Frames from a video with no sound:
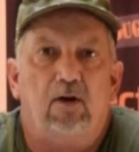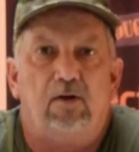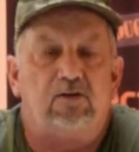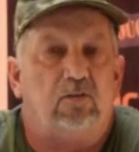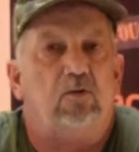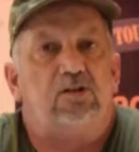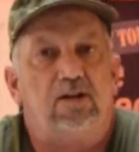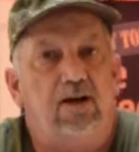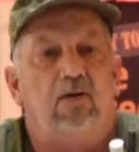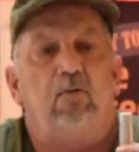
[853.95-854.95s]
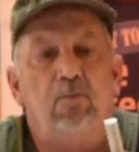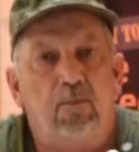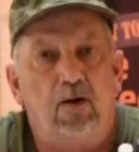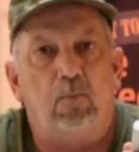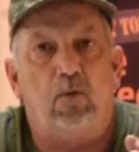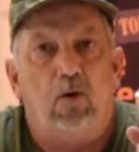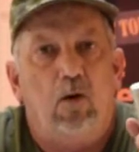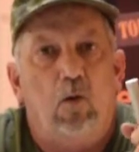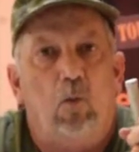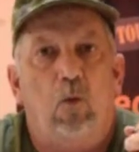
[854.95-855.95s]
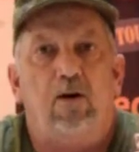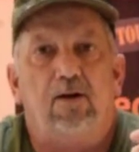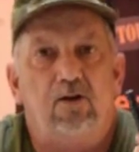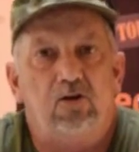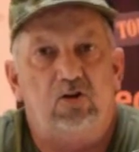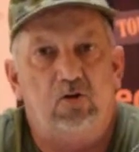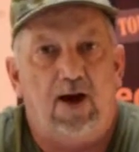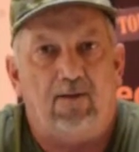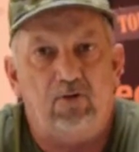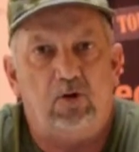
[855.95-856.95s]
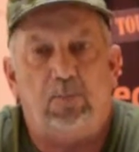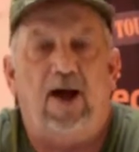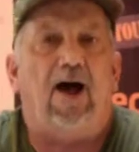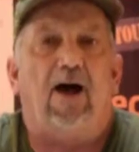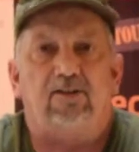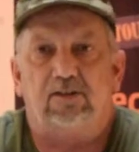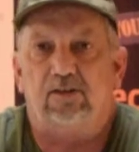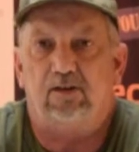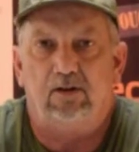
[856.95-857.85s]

So once again, remember what it is you have in your packs.